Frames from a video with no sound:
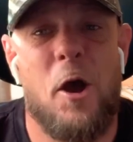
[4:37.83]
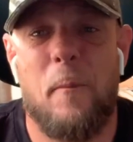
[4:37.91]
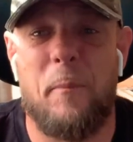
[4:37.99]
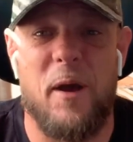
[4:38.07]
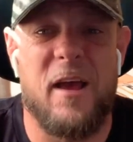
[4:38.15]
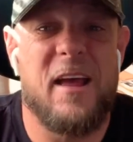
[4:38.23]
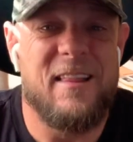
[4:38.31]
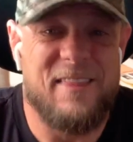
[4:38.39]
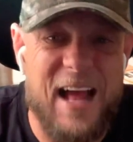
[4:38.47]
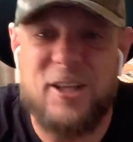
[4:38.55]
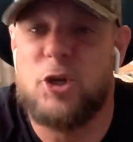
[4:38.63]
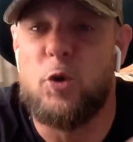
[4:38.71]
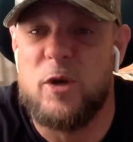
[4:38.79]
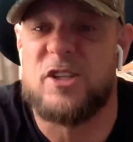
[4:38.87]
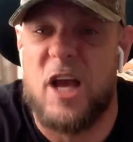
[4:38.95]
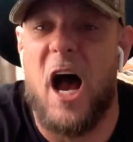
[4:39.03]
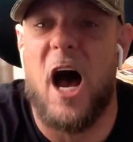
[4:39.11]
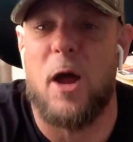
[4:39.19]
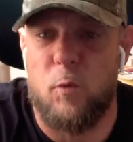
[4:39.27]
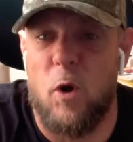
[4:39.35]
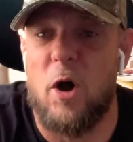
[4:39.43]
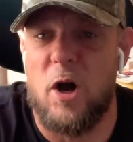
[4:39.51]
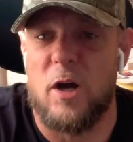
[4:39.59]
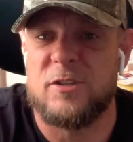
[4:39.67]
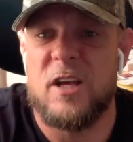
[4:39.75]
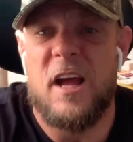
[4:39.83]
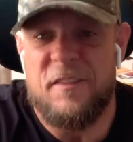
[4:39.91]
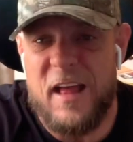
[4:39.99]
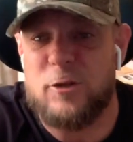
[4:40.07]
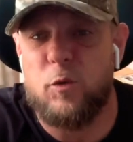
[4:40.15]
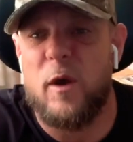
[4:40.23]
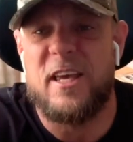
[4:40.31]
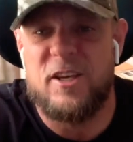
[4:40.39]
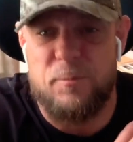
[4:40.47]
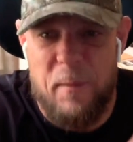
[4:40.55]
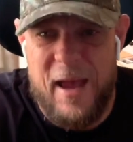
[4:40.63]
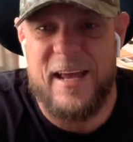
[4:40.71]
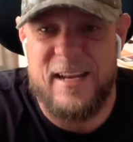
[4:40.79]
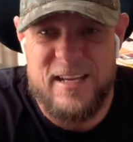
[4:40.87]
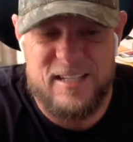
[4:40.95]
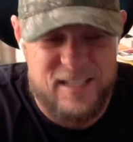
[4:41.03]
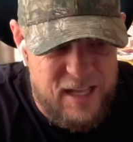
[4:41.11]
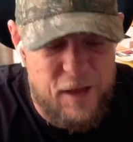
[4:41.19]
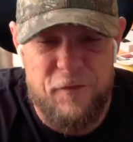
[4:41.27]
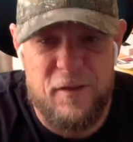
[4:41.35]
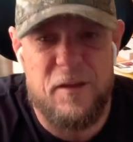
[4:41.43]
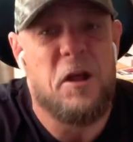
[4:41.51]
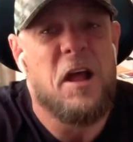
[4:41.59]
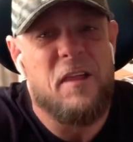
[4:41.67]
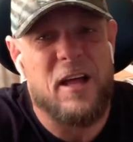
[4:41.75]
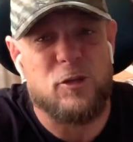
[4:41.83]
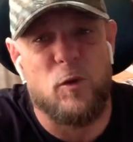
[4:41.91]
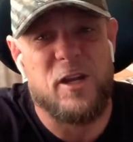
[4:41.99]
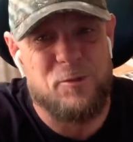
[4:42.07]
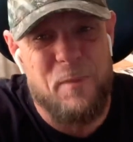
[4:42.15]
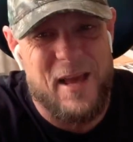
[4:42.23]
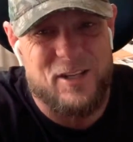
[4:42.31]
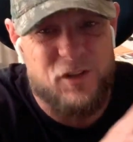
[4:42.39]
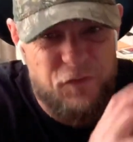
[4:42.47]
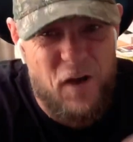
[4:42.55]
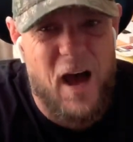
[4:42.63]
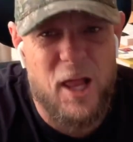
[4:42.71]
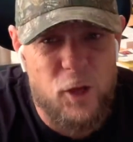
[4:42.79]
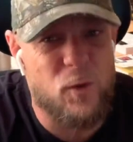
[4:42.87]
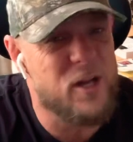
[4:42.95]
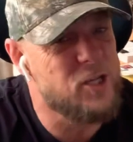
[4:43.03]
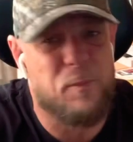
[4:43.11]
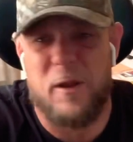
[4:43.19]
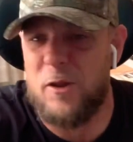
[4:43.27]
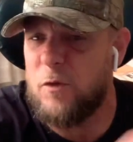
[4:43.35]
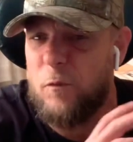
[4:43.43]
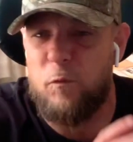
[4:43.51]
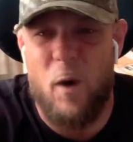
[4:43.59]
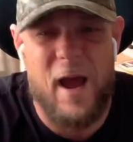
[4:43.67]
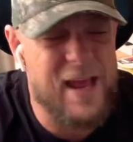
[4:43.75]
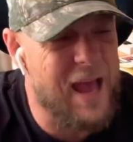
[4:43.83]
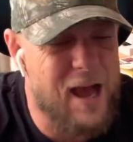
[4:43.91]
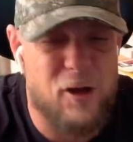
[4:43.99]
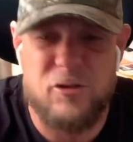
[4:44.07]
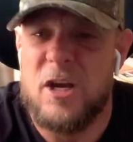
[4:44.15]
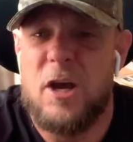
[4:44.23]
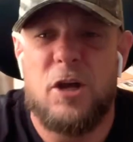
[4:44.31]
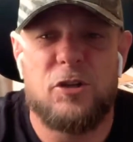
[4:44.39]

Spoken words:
But that's who his God was. That's what he's made his living. That's what he's made his following. He's been to the White House.